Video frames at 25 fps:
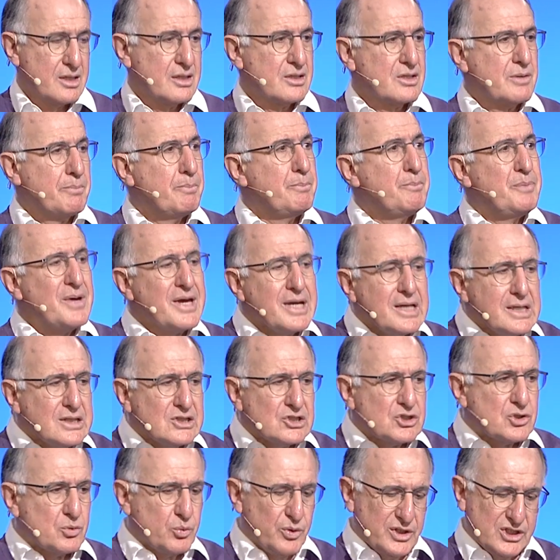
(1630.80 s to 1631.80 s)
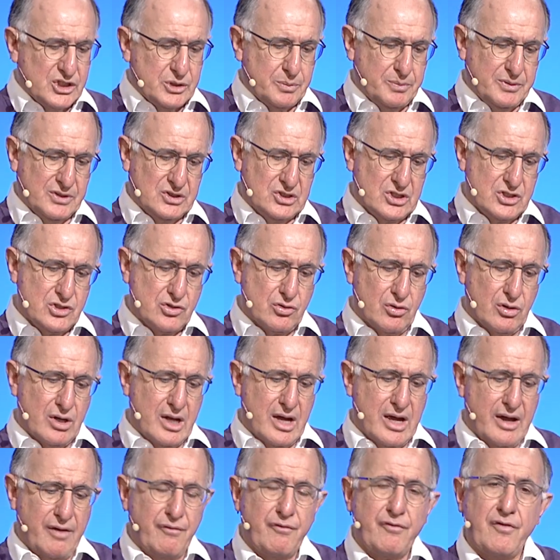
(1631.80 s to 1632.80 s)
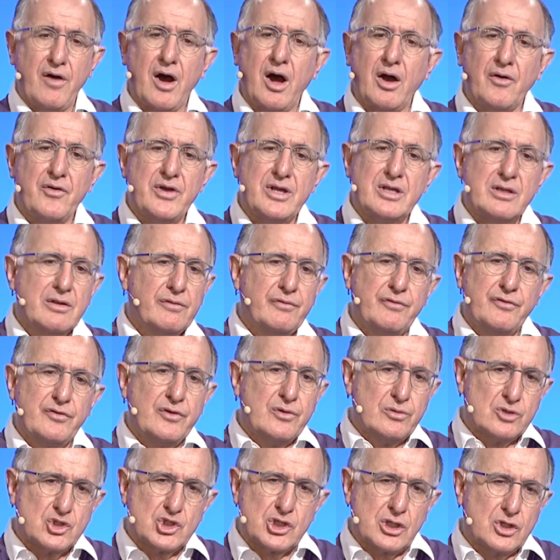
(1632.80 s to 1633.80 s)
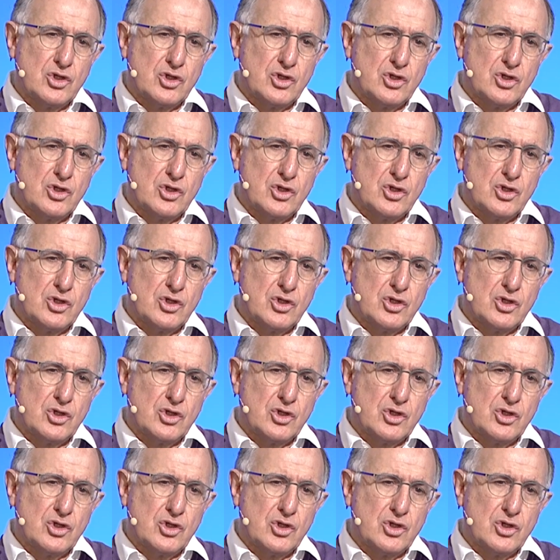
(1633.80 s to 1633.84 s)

The biggest whispers in your life are in the future.